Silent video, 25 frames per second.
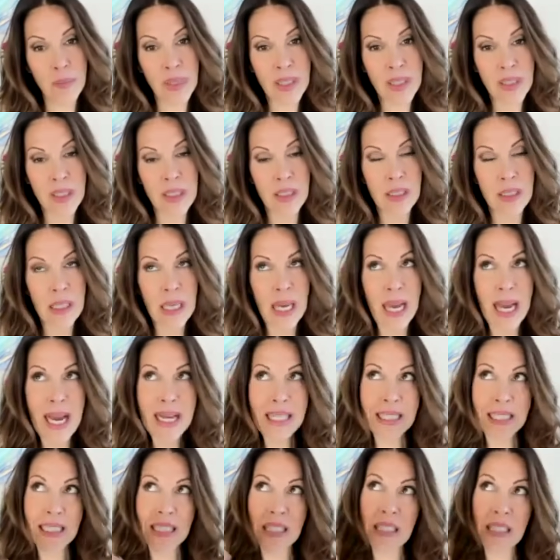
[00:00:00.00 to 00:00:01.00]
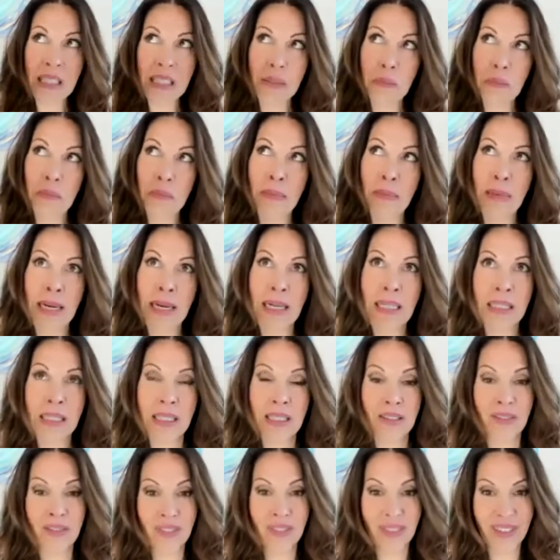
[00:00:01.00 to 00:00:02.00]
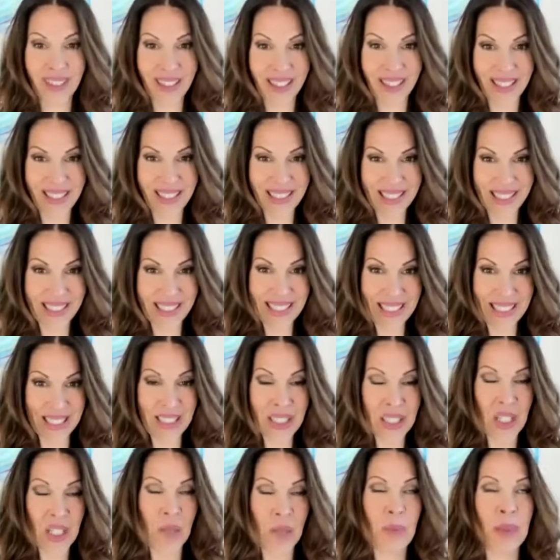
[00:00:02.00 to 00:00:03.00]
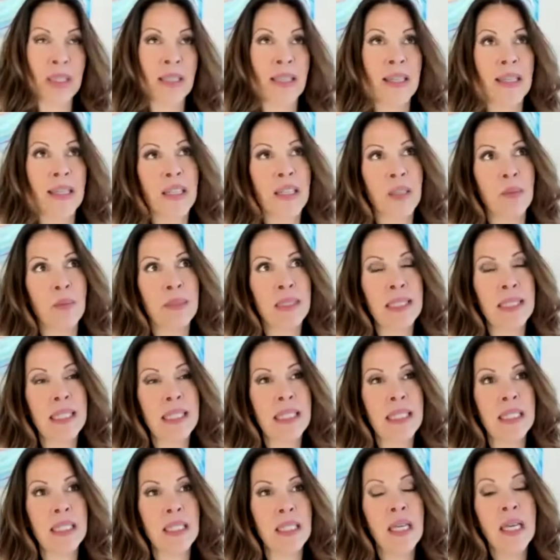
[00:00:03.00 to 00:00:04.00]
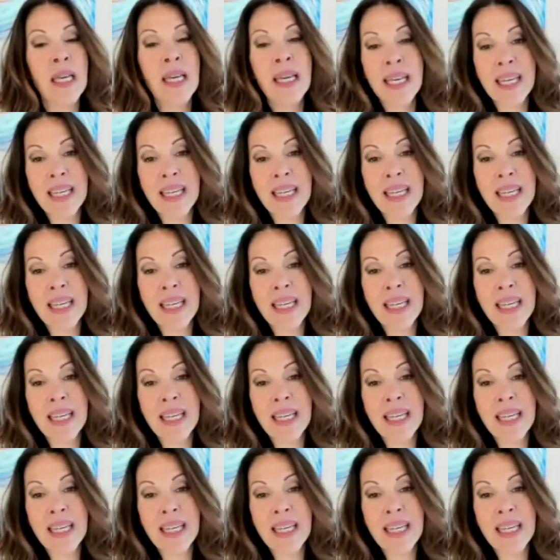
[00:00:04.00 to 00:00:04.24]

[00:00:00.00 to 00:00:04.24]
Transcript: because as this massive light, this incoming light comes in,